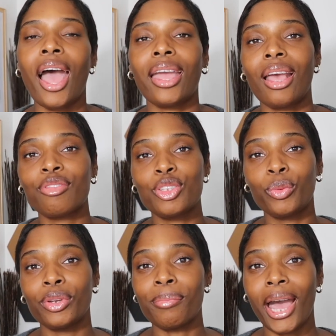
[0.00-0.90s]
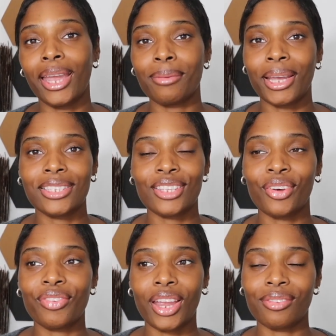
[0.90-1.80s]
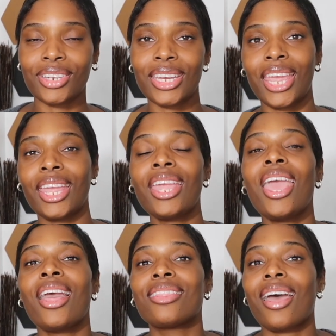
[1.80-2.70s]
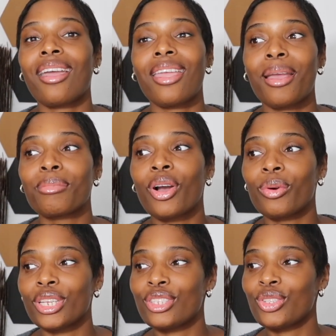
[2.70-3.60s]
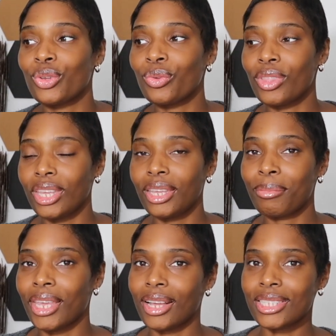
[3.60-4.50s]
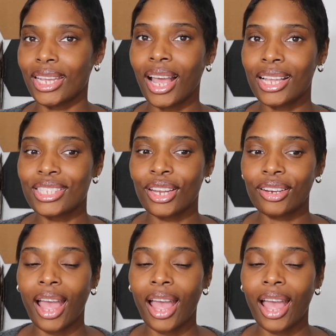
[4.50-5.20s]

I have to remind myself every day that I am going to the Beyoncé concert.